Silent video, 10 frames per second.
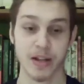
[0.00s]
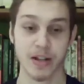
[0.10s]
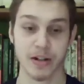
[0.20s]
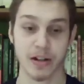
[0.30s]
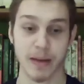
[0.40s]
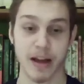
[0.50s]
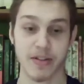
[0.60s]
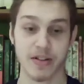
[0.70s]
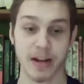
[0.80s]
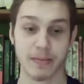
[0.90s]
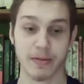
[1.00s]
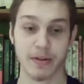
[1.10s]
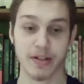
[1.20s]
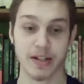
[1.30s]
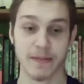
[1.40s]
Turn to Matthew chapter
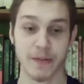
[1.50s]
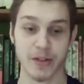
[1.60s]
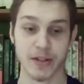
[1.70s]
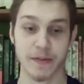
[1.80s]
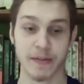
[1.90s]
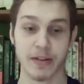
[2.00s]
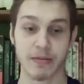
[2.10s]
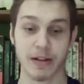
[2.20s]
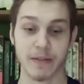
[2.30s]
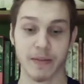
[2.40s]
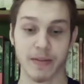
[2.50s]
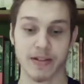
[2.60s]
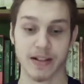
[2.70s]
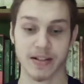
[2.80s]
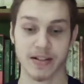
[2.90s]
13, verses 53 to
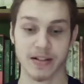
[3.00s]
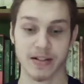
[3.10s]
56.